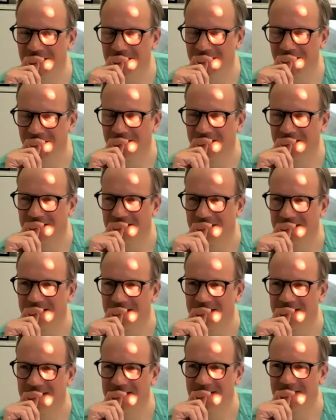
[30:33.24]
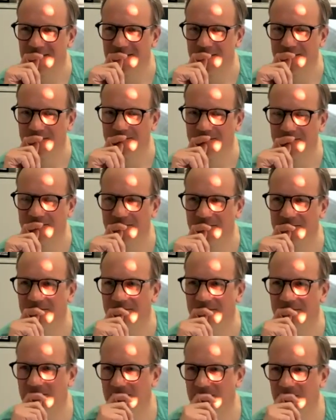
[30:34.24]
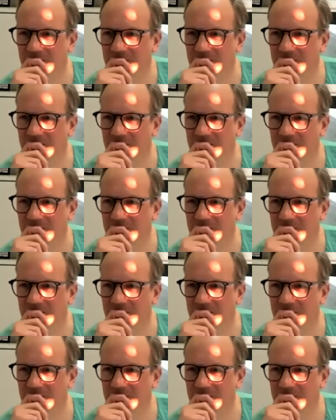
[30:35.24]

The person shown says nothing.